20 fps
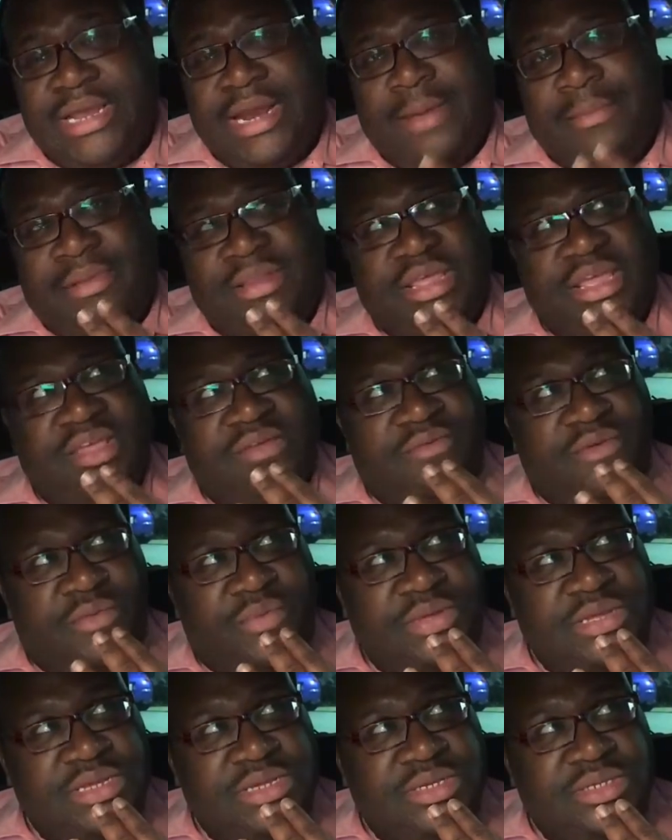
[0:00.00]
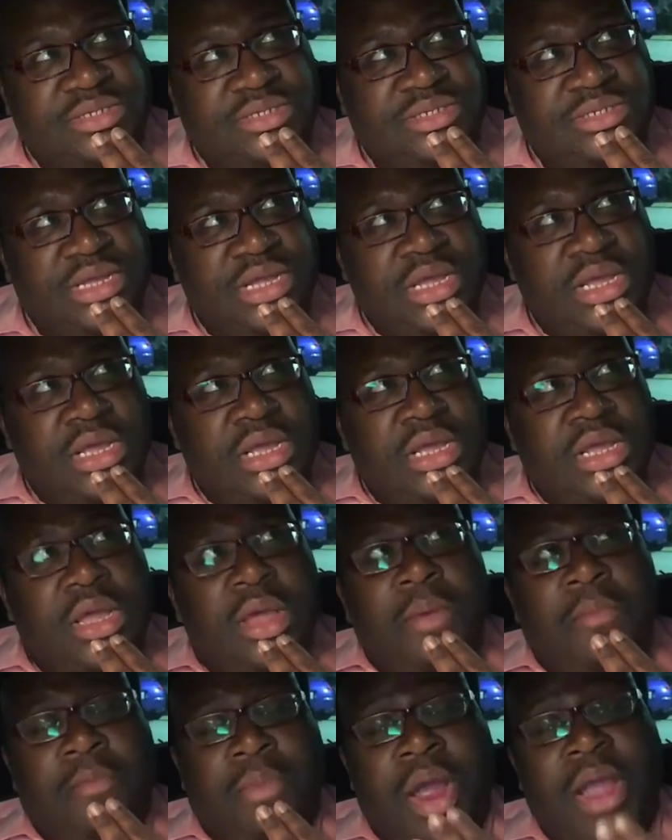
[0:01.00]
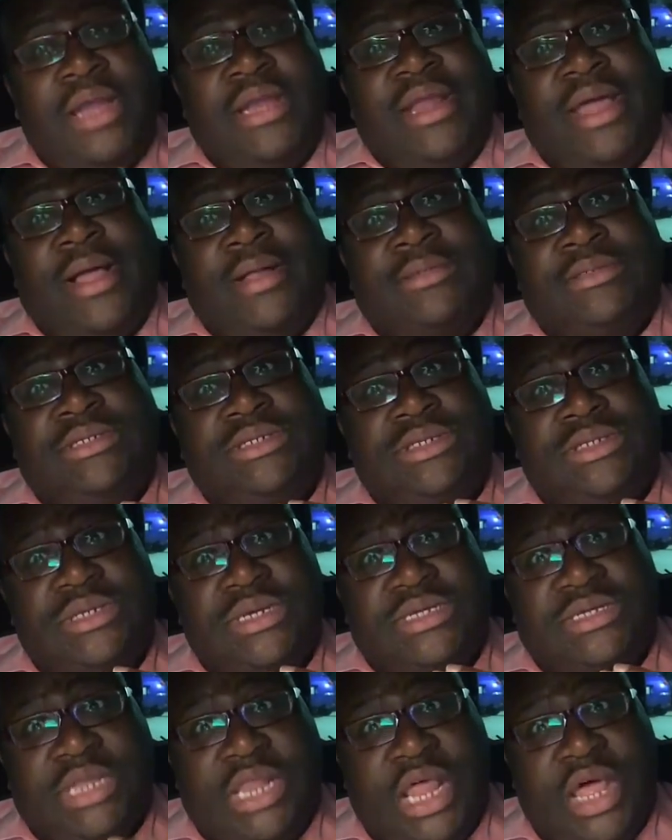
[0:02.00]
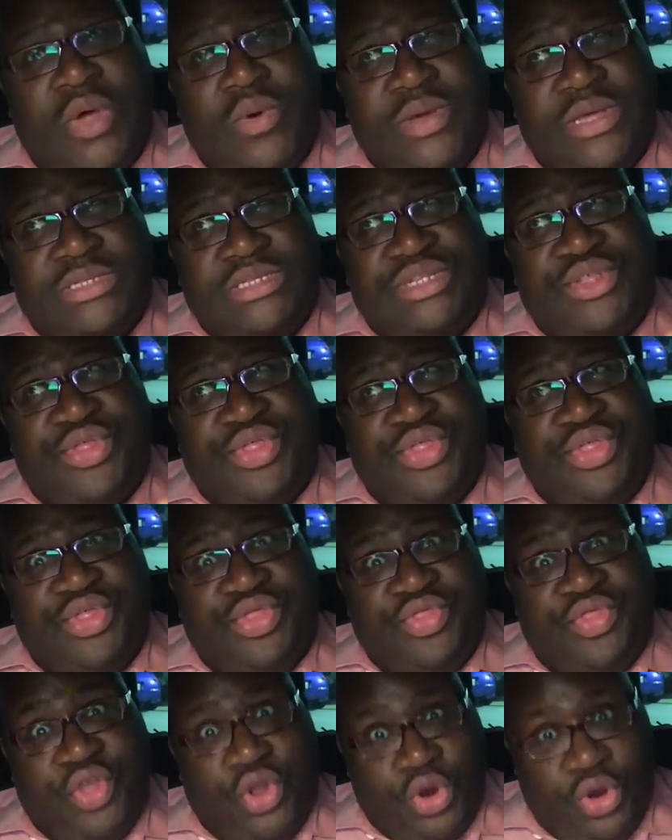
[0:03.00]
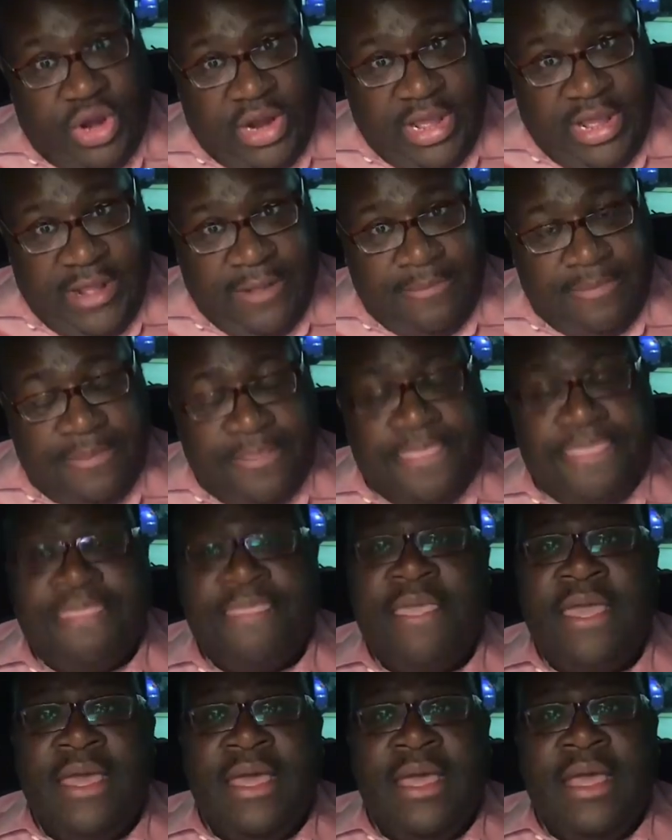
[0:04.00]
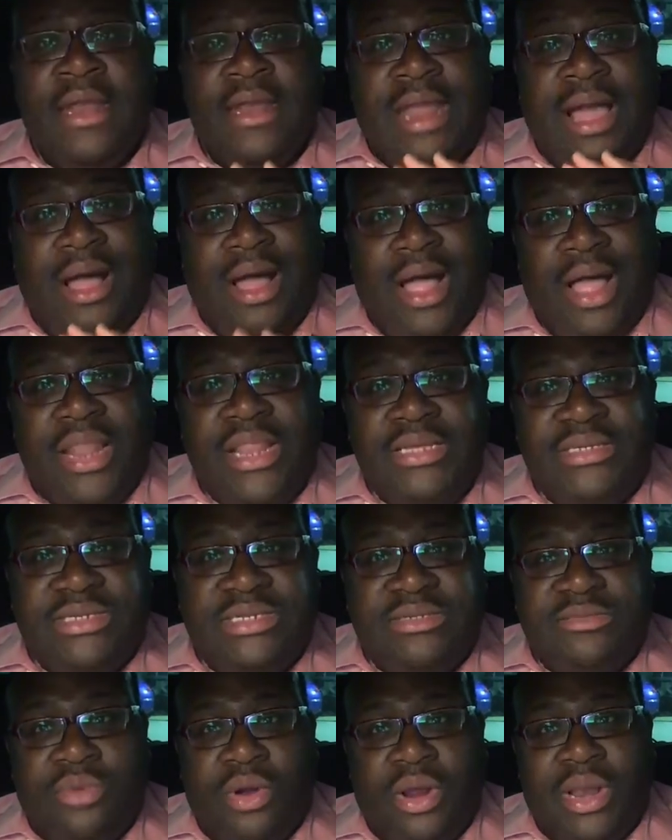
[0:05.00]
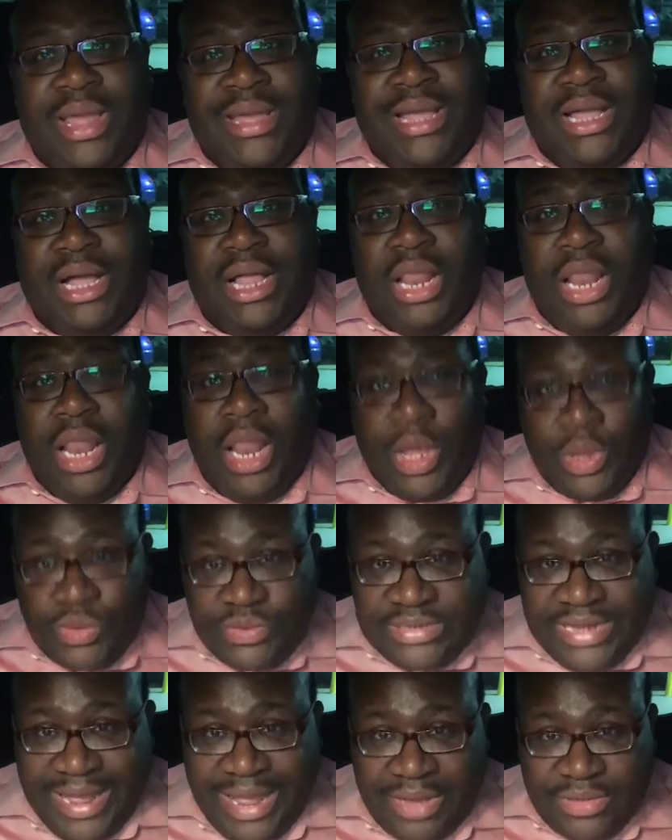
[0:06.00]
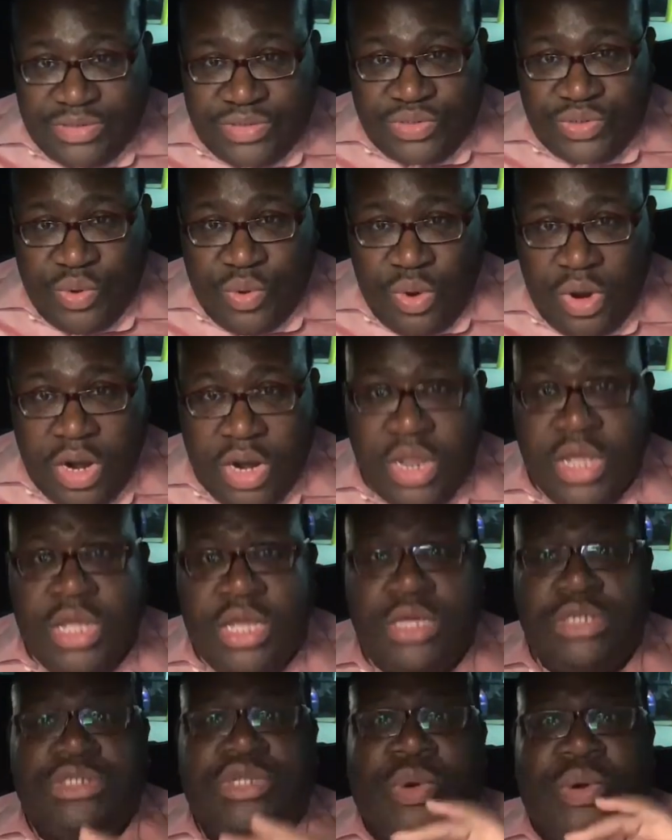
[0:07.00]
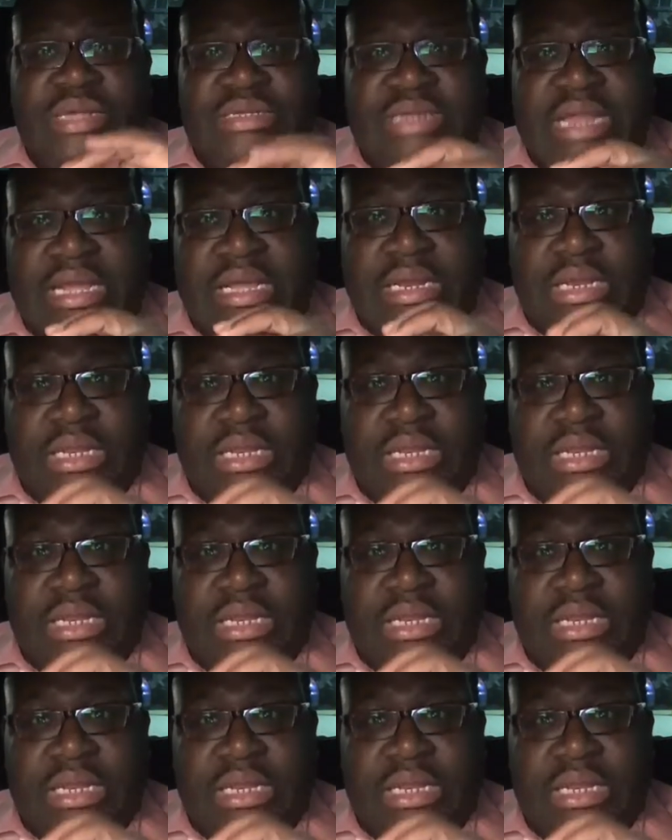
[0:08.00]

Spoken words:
and I believe it was marked down to as low as $30. Now, Ollie's is more like a closeout store, so it's like